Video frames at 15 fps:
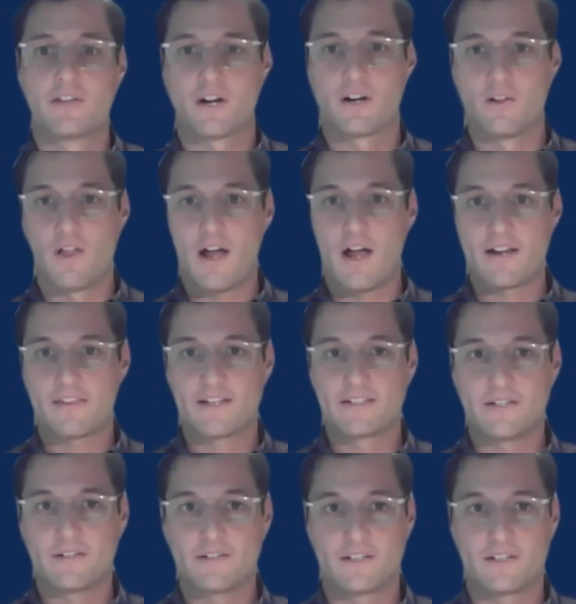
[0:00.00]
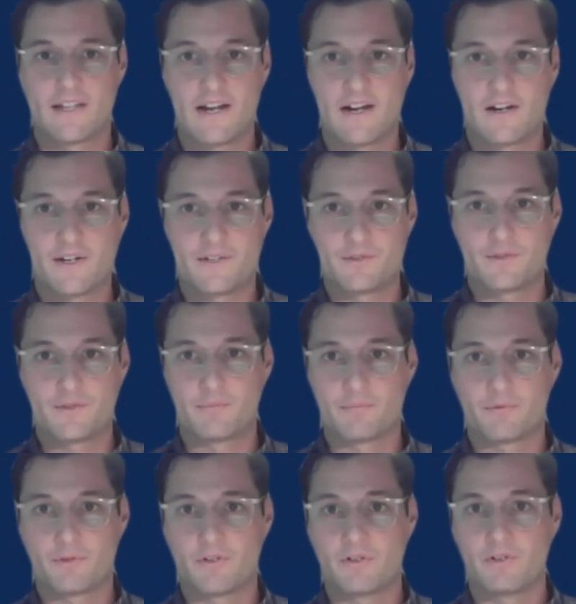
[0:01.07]
there are a lot of things that you can layer in to
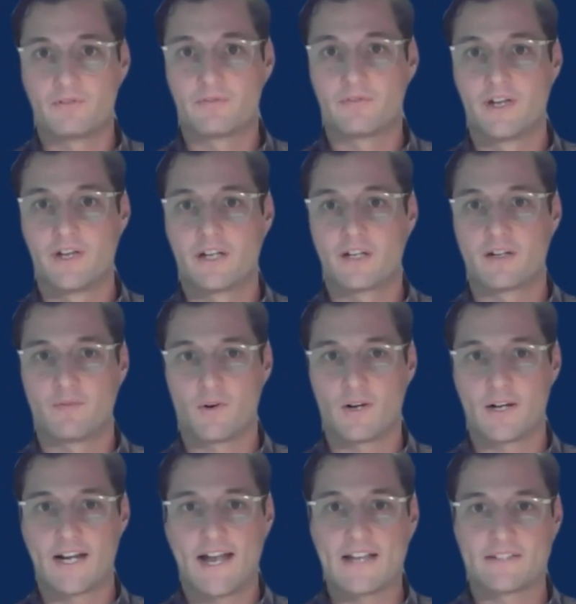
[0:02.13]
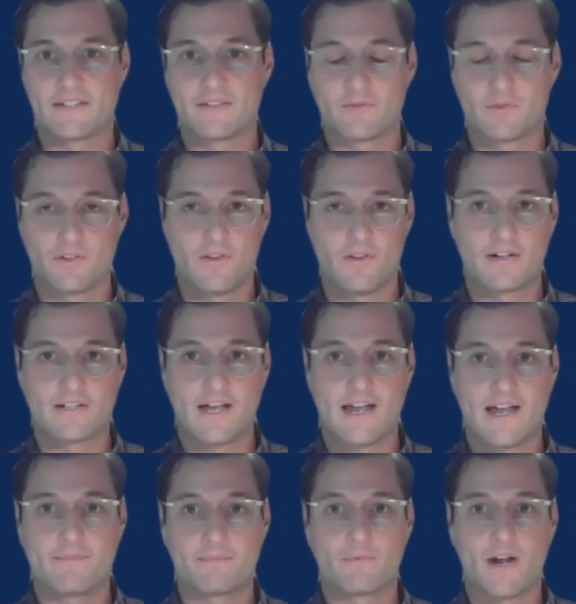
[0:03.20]
improve your forecasts. And for a long
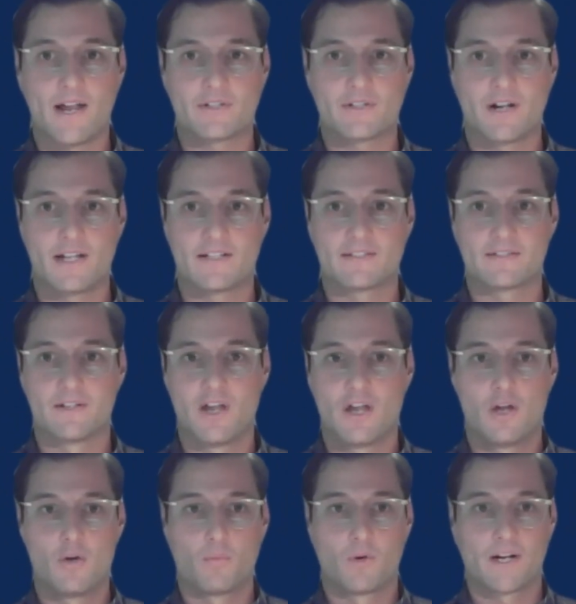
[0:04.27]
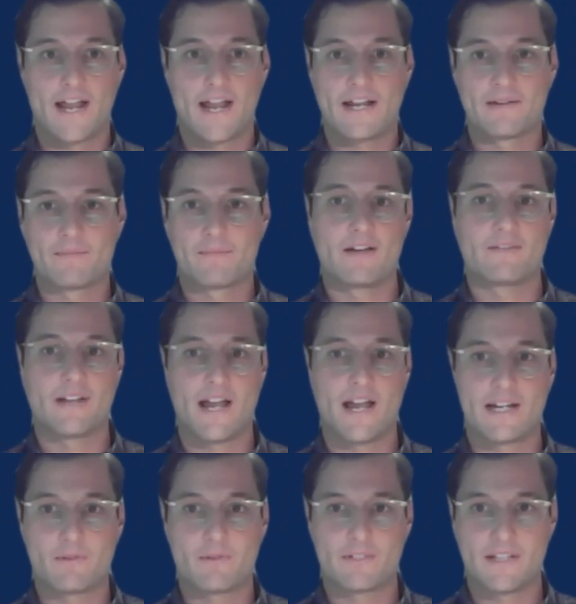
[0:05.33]
time, restaurants were getting above
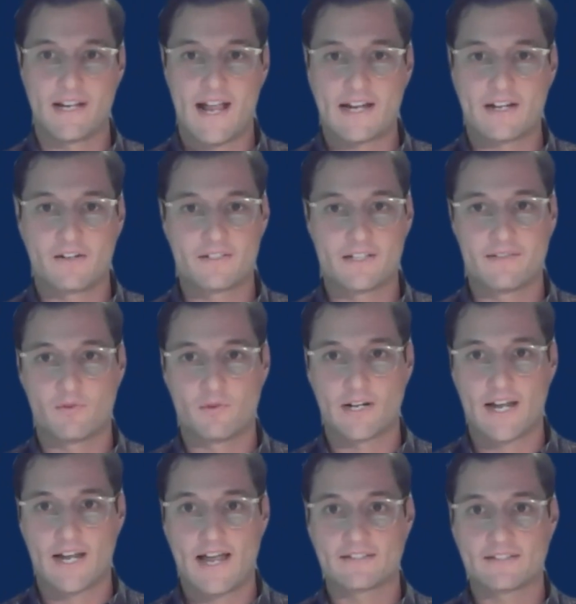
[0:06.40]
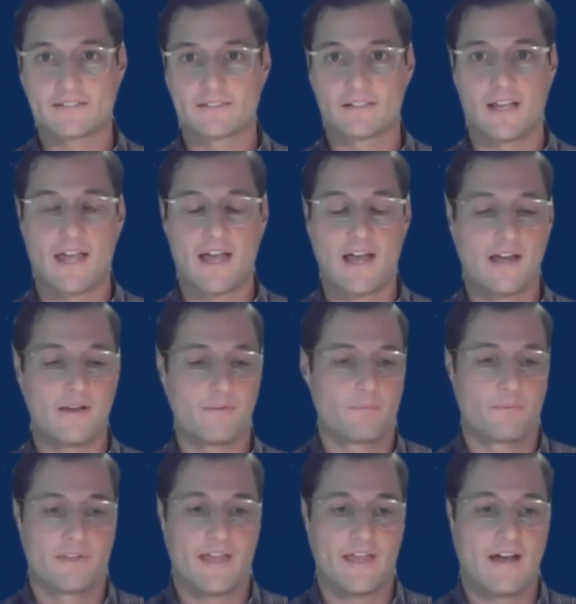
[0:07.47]
90% accuracy forecasts
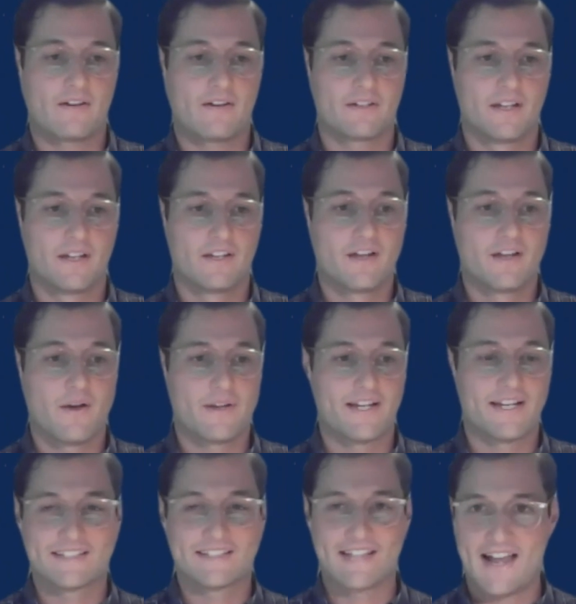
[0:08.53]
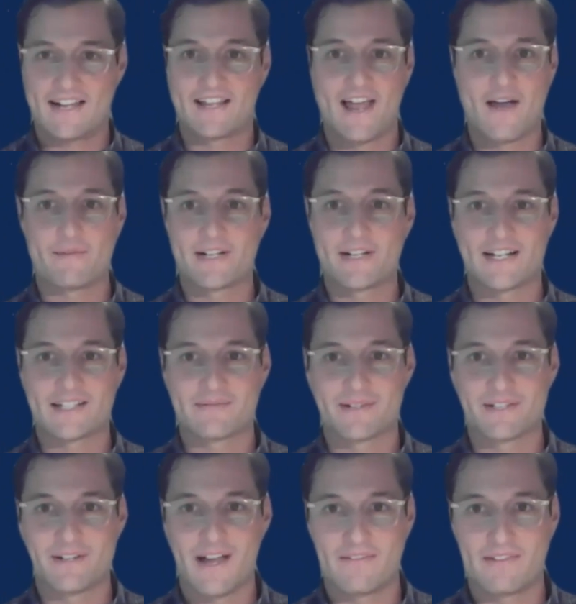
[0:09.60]
without knowing exactly how many
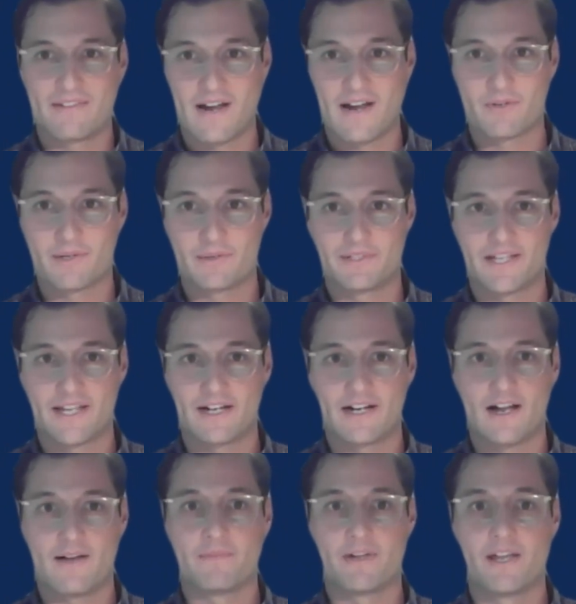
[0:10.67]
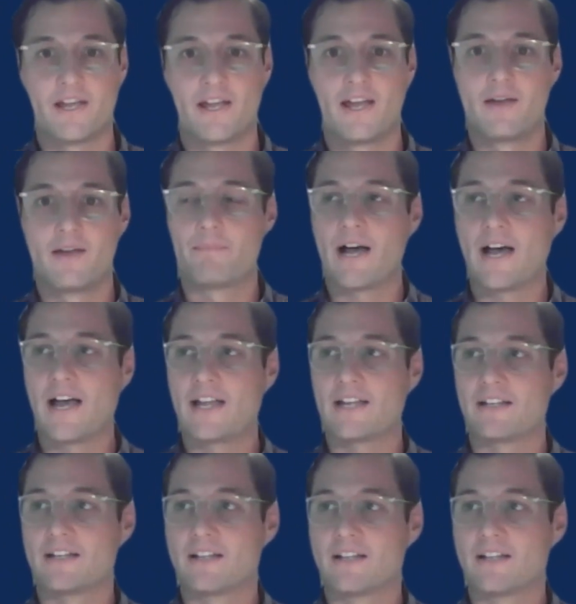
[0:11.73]
customers you have and how frequently they come. But